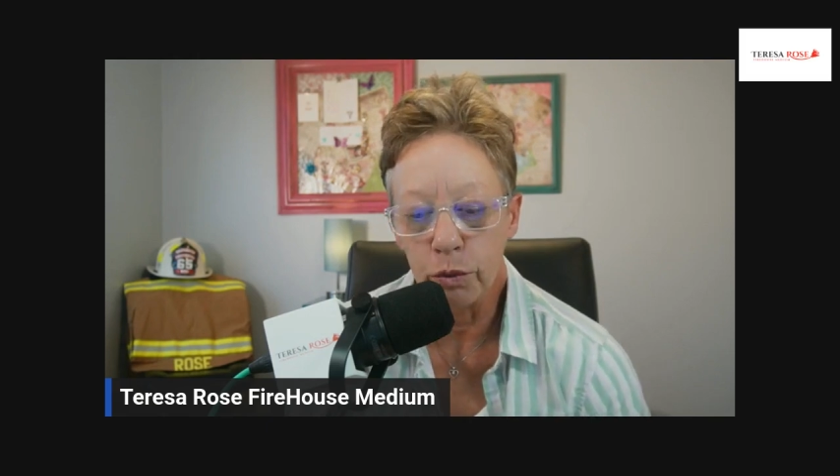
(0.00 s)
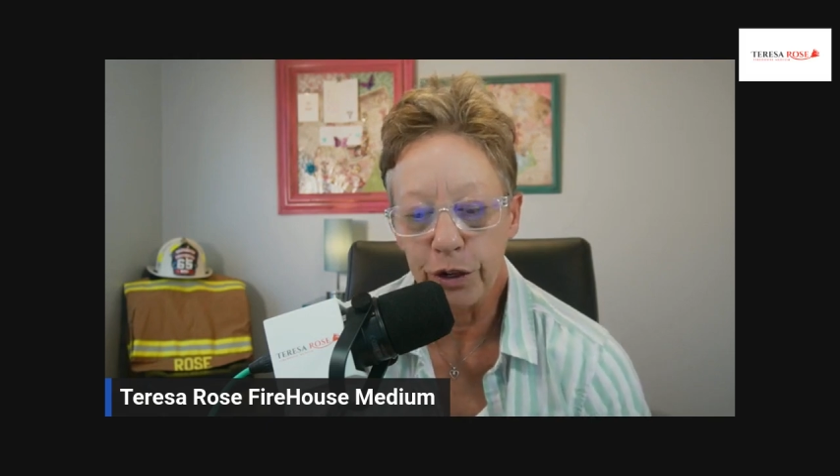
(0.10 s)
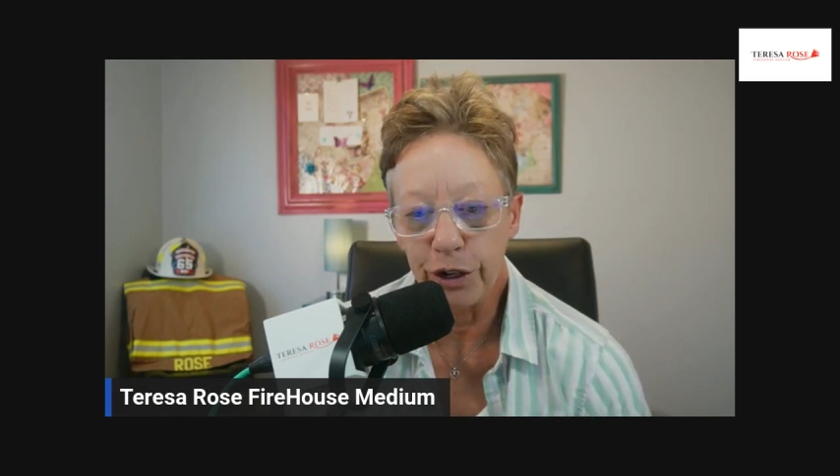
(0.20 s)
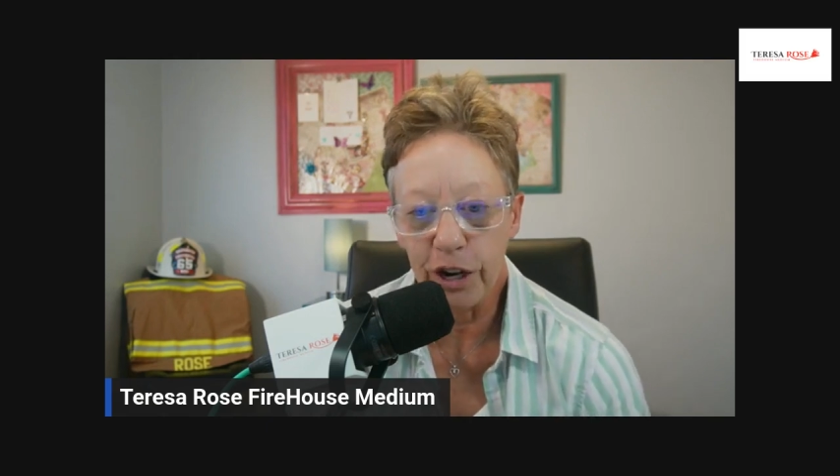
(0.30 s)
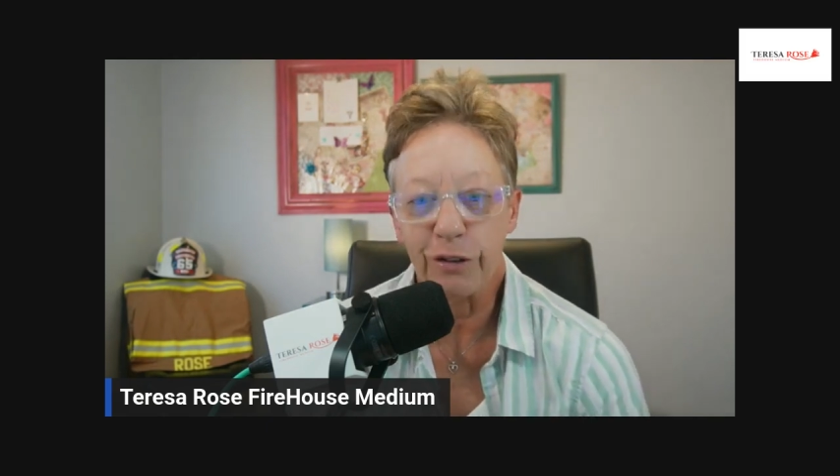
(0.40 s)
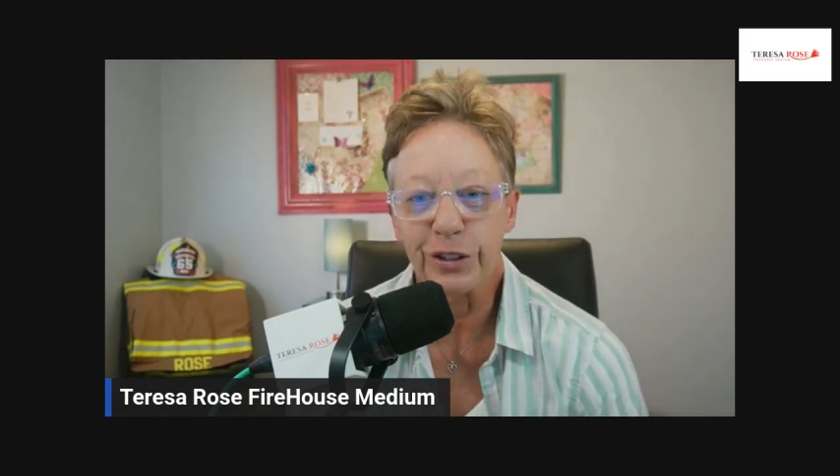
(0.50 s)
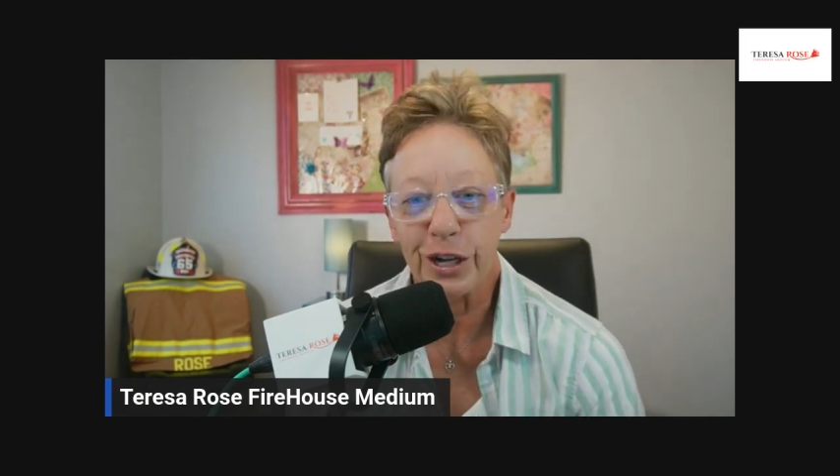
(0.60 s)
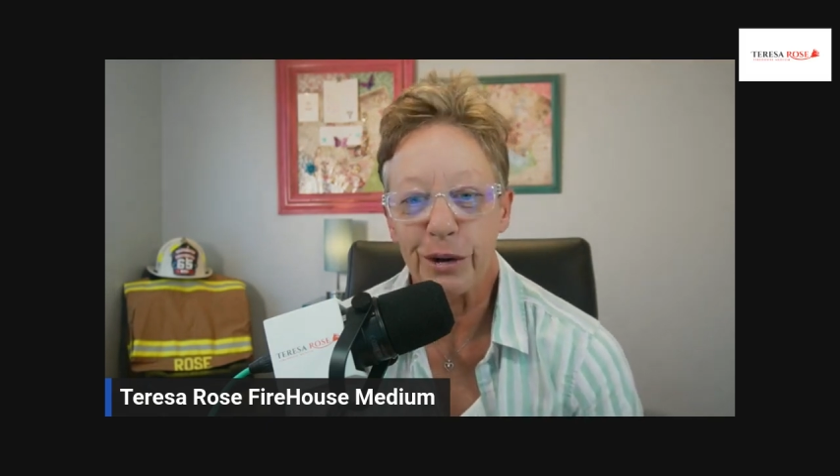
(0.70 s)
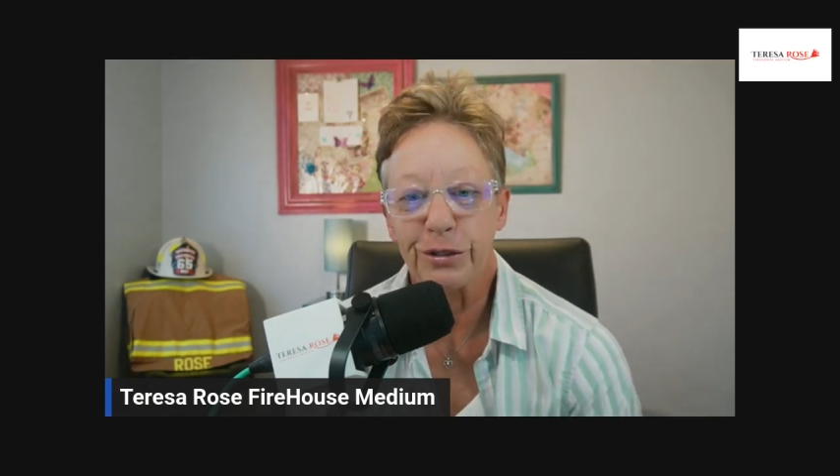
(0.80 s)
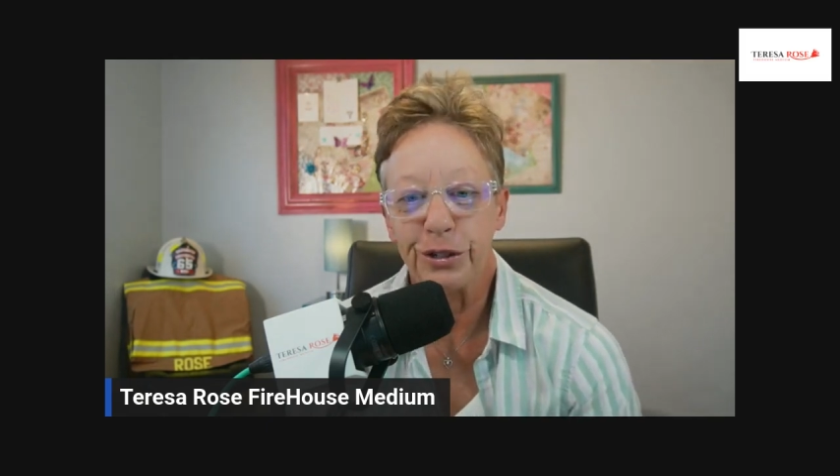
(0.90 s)
when your loved ones
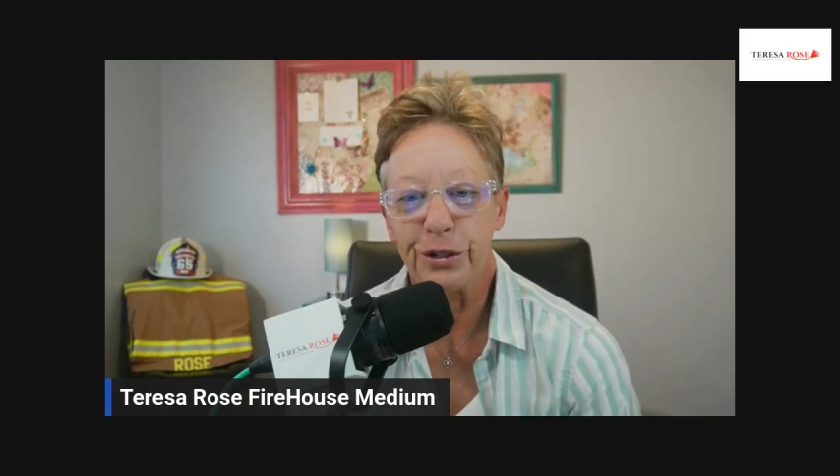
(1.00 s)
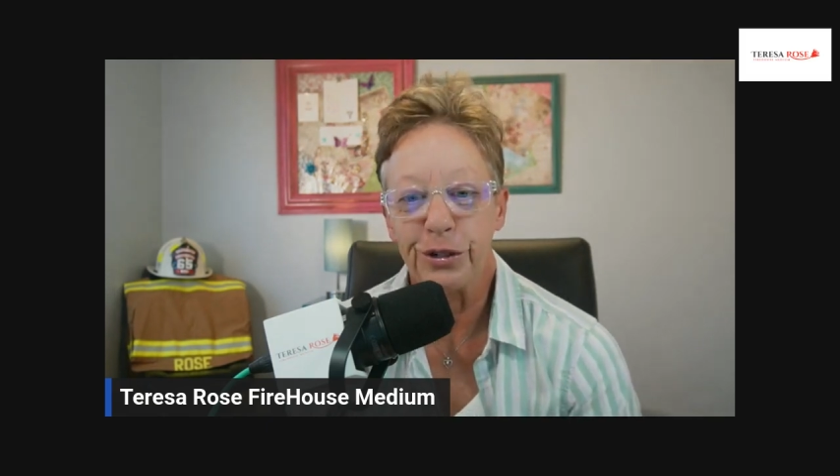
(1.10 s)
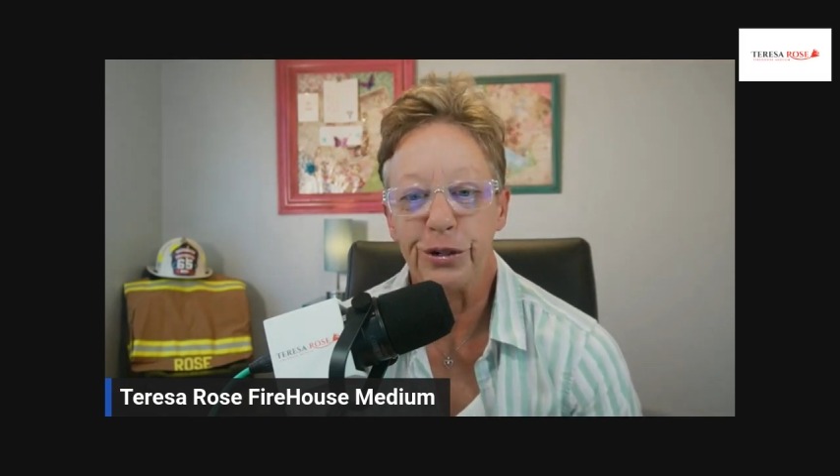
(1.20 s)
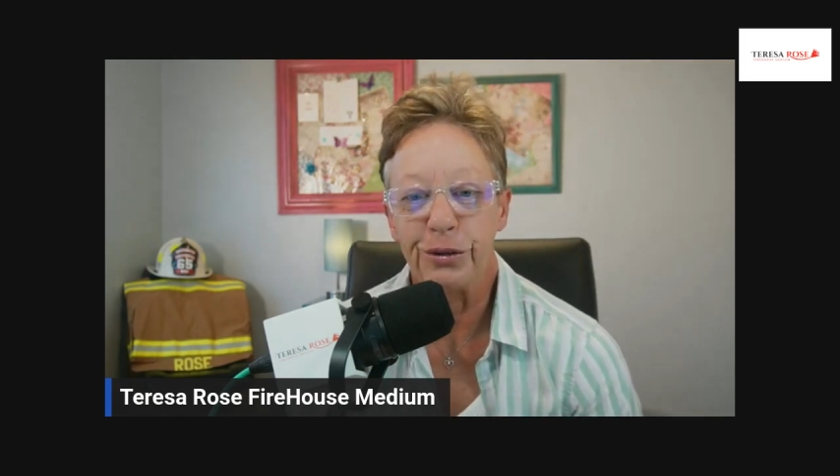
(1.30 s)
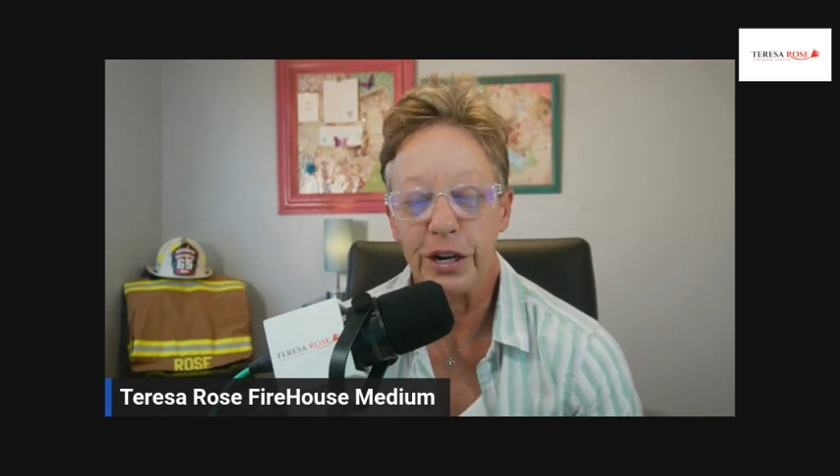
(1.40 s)
come to you